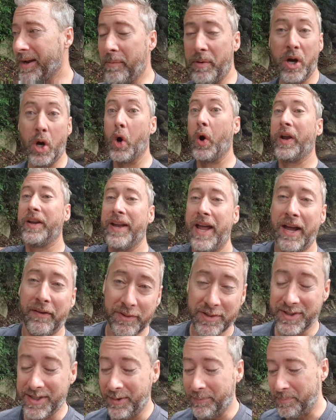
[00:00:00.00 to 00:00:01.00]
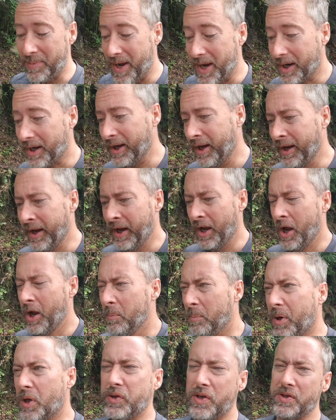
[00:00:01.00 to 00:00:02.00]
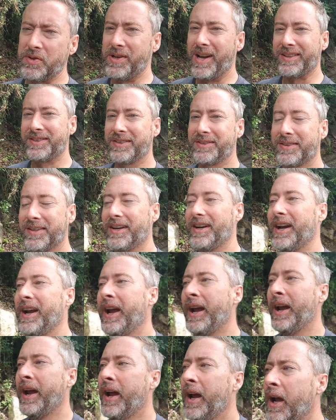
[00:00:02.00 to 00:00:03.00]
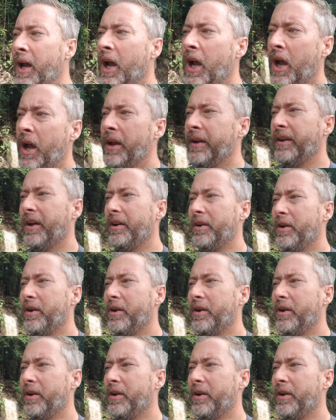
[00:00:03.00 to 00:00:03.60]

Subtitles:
I'm going to have a step back because it's necessary. No,